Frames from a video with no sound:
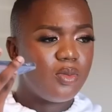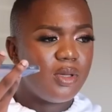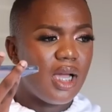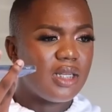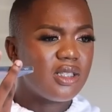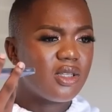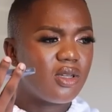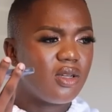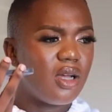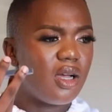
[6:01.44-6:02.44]
Show me.
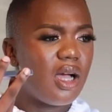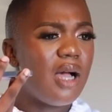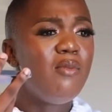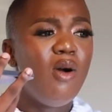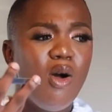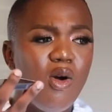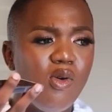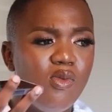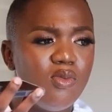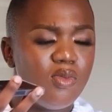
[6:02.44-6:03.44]
I'm
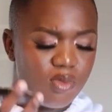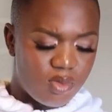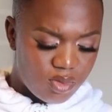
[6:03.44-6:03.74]
home.